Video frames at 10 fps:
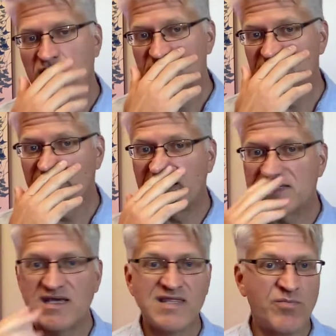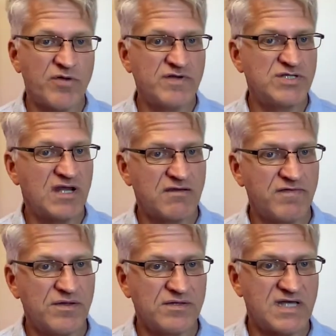So we might say the morphogenetic
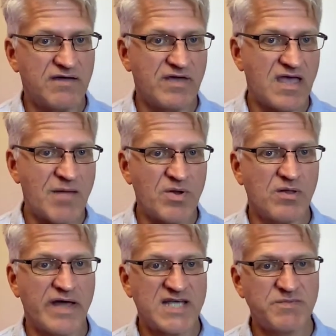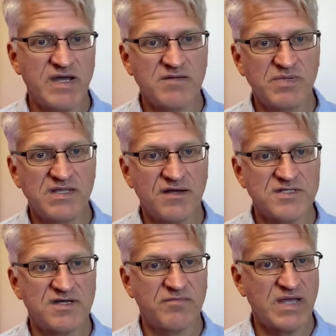fields have a chemical aspect, but they
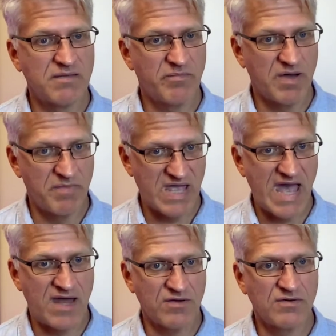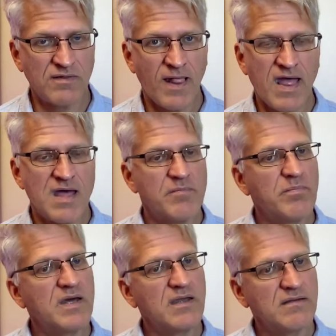also have a mechanical,
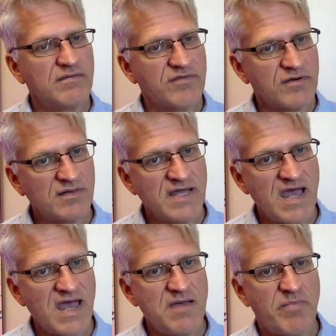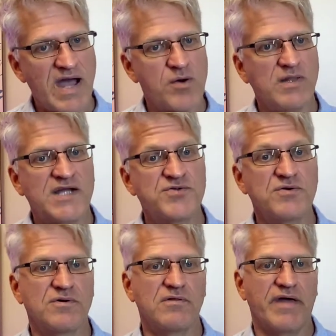but thirdly, a
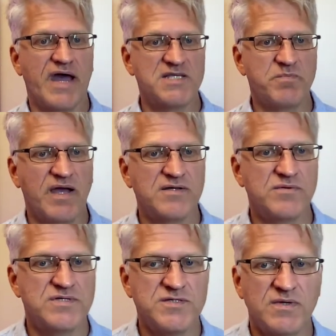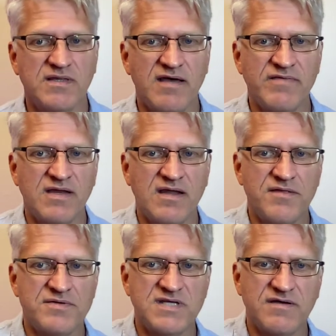bioelectrical aspect, which is what Levin and
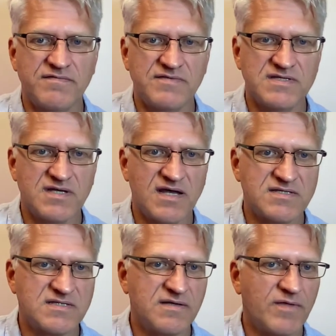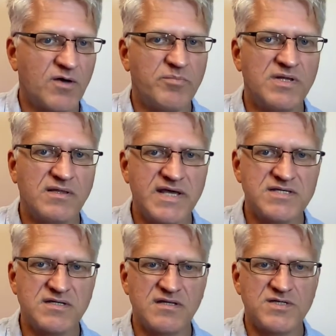others have discussed. I'll put
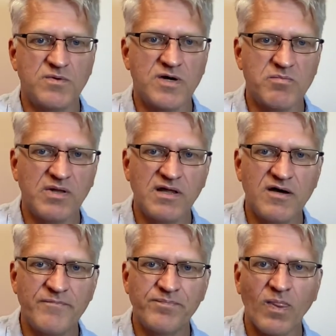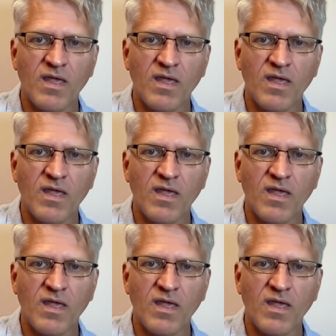links to this work below.